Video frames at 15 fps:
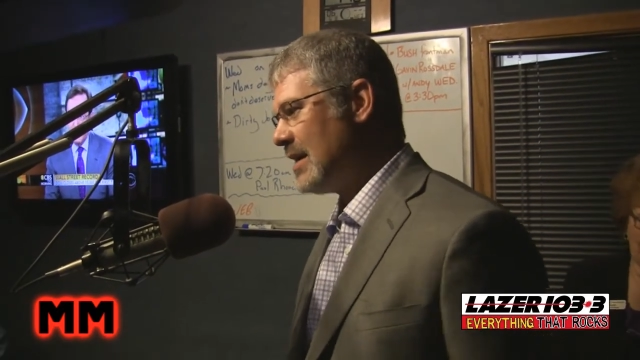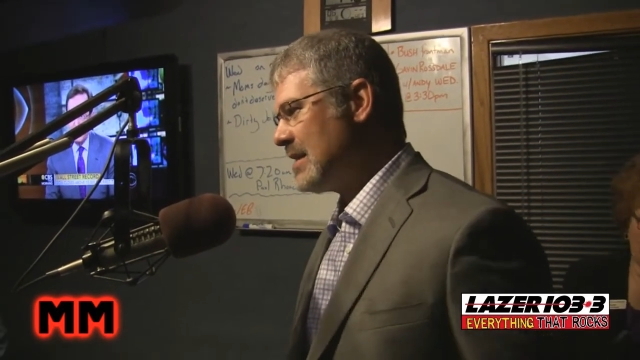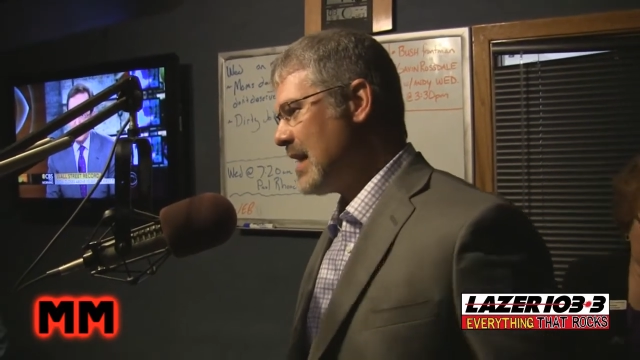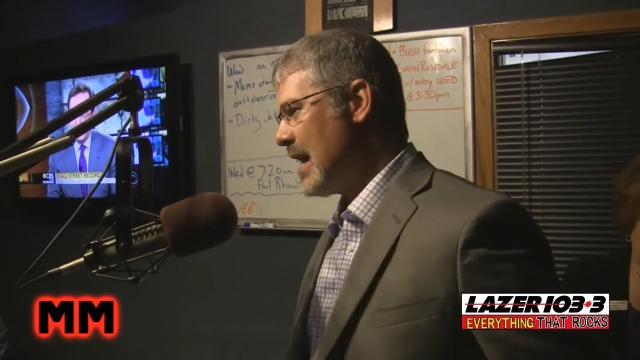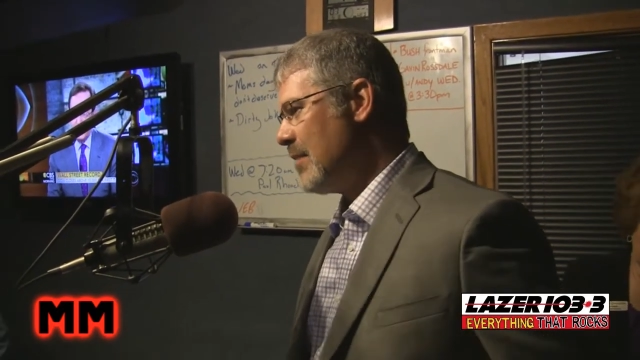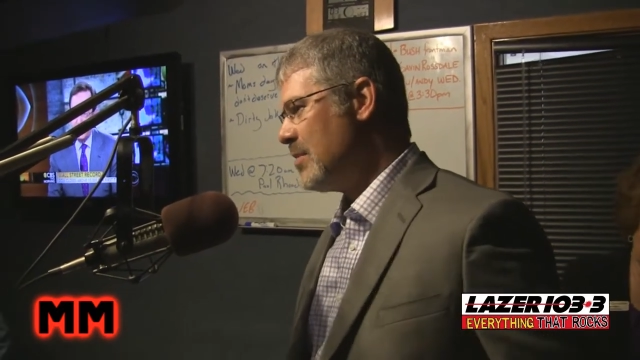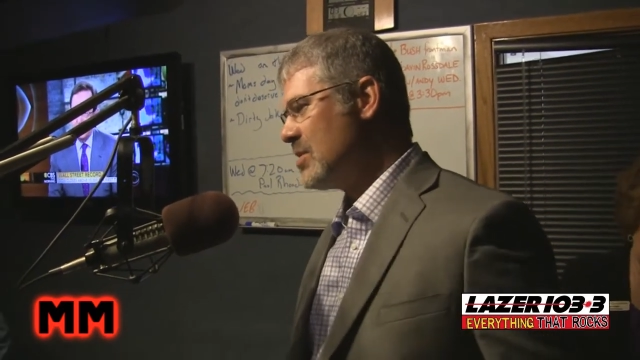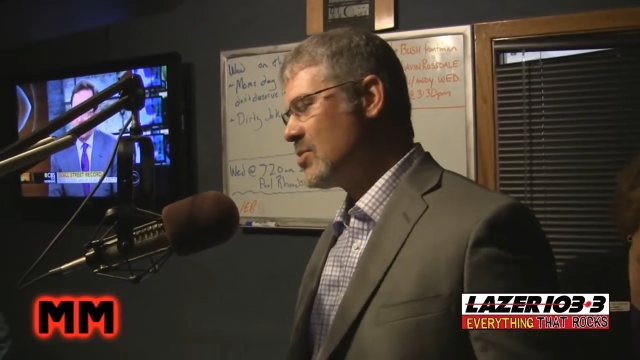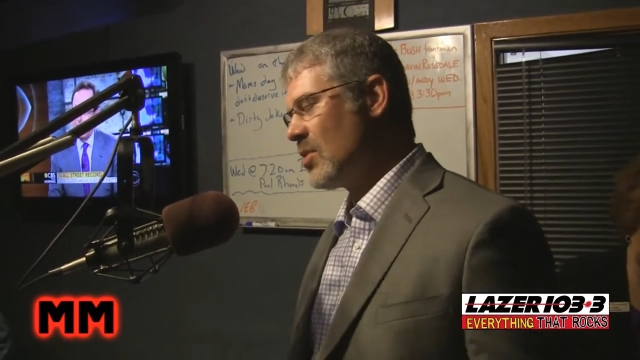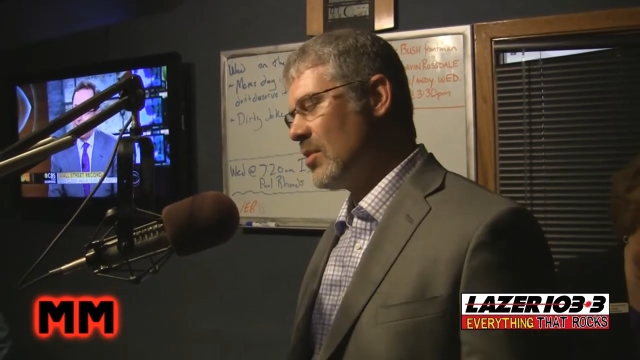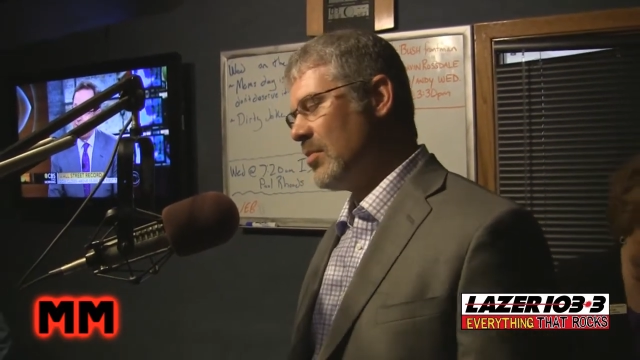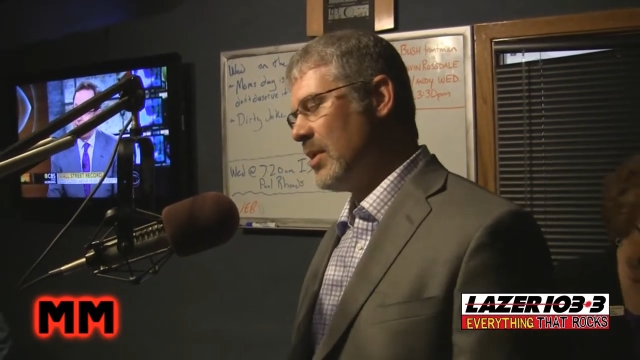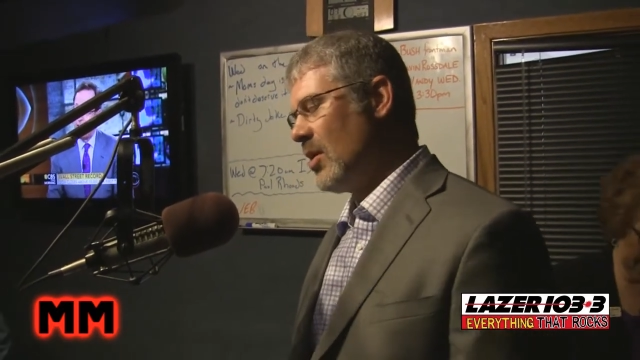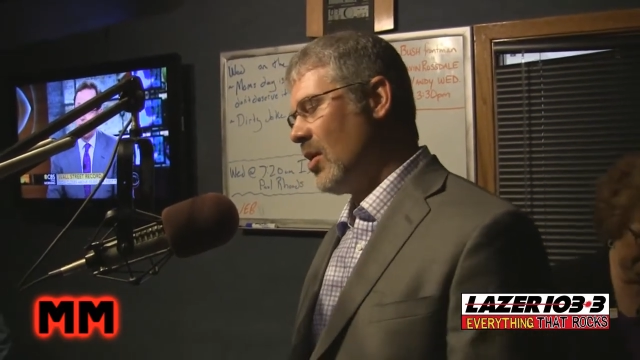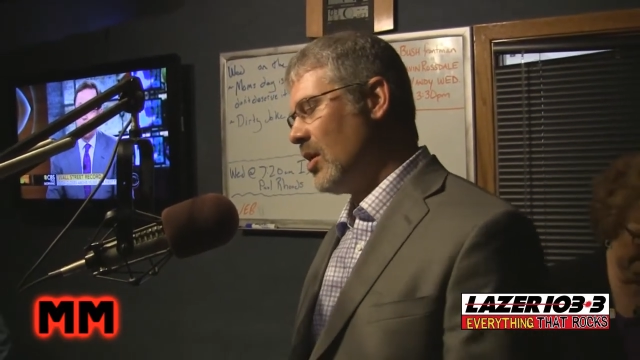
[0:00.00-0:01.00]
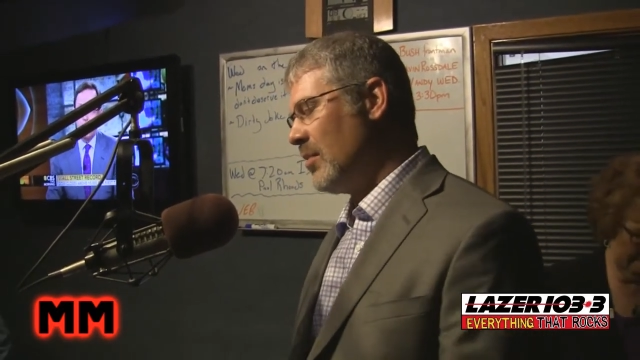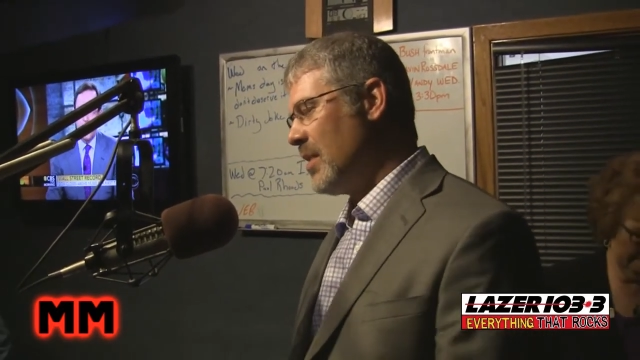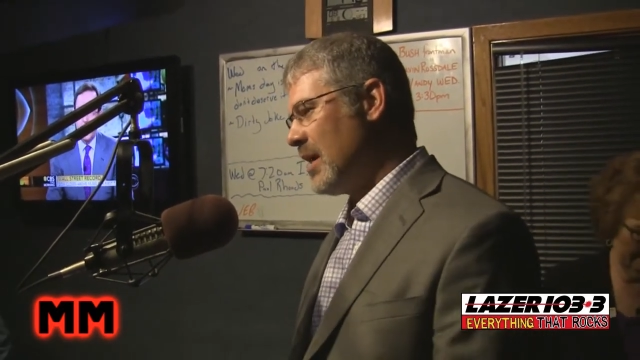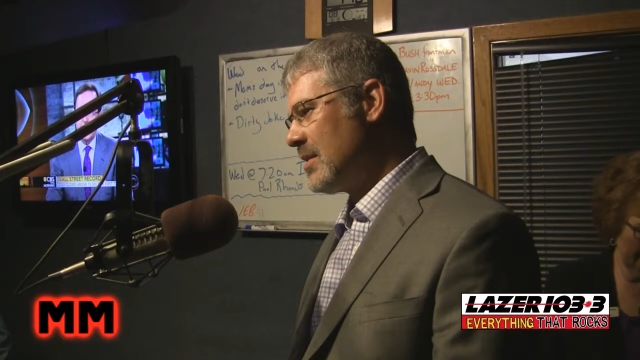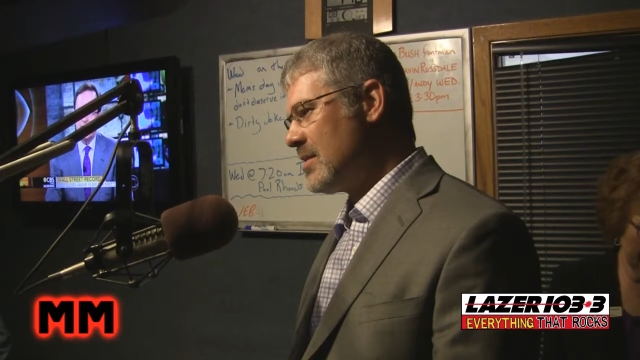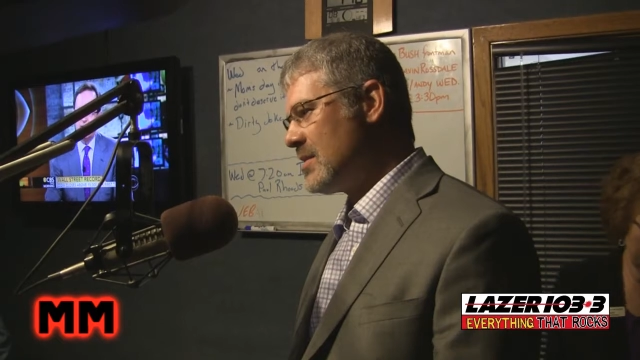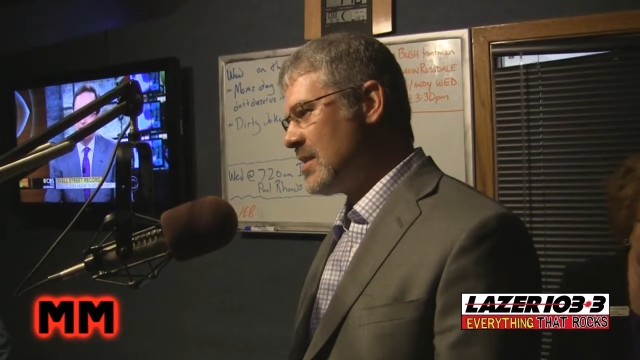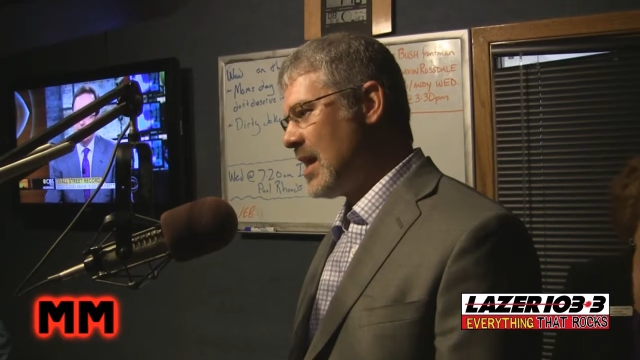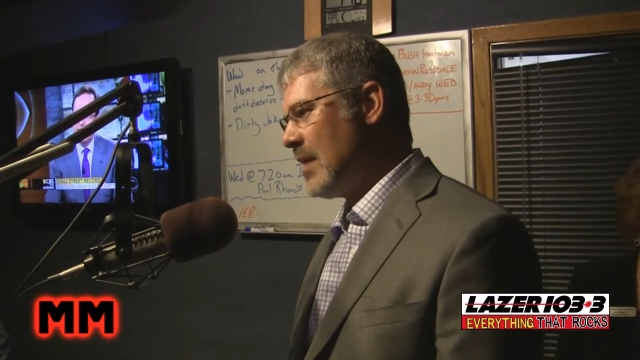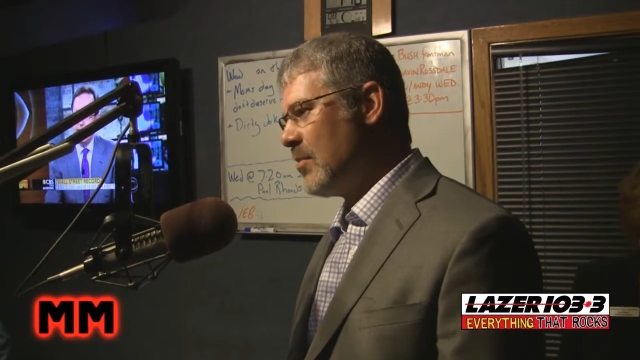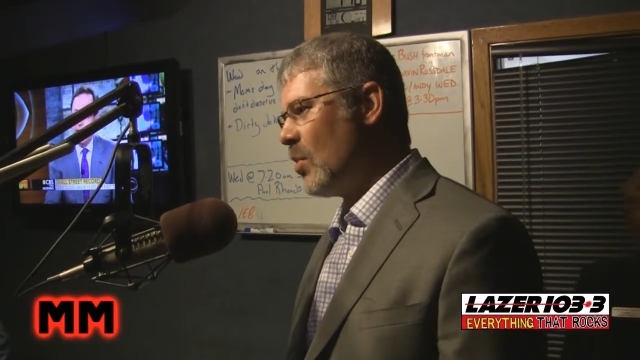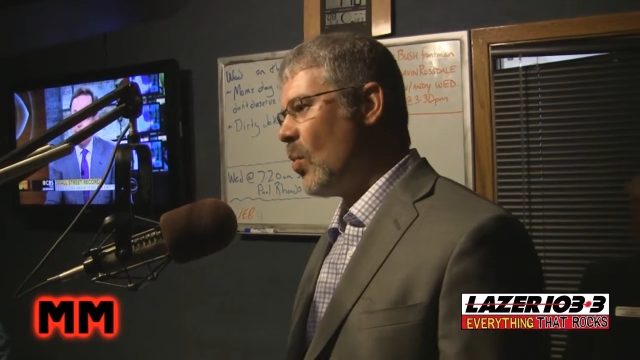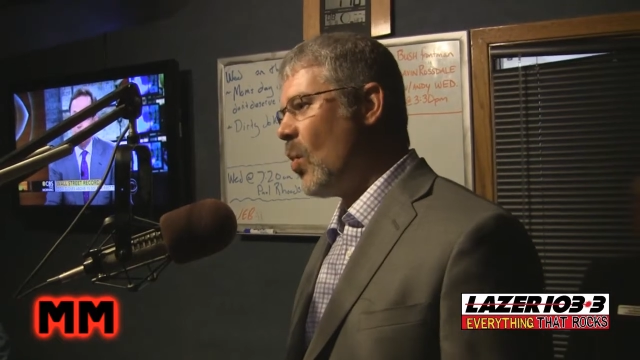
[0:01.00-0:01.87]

Timing's going to be all about the same,